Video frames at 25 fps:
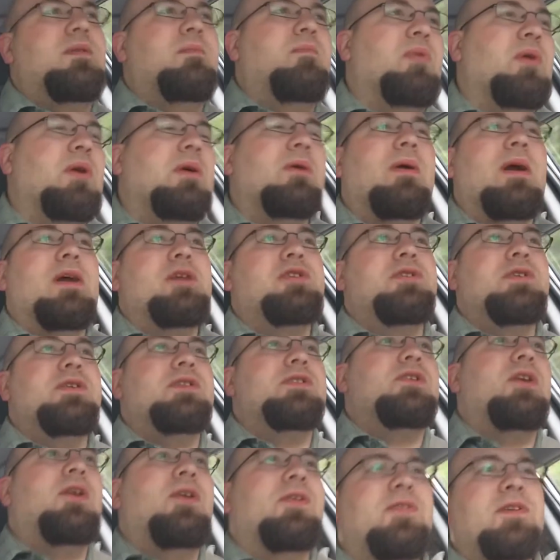Progression
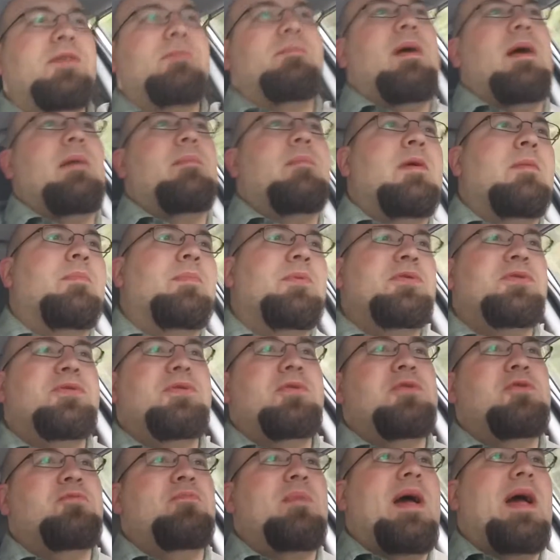is halted by people's
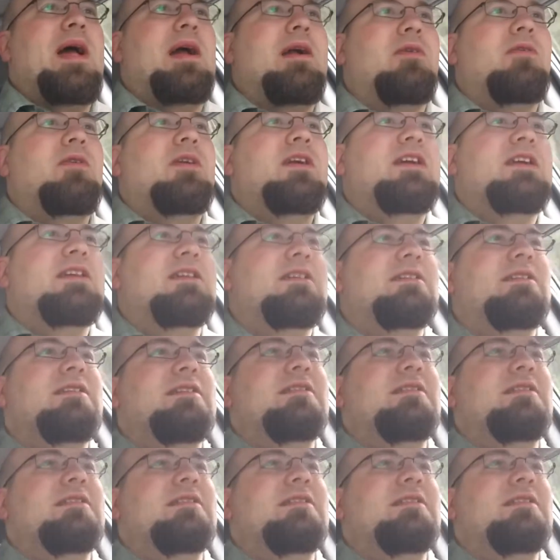douchebaggery,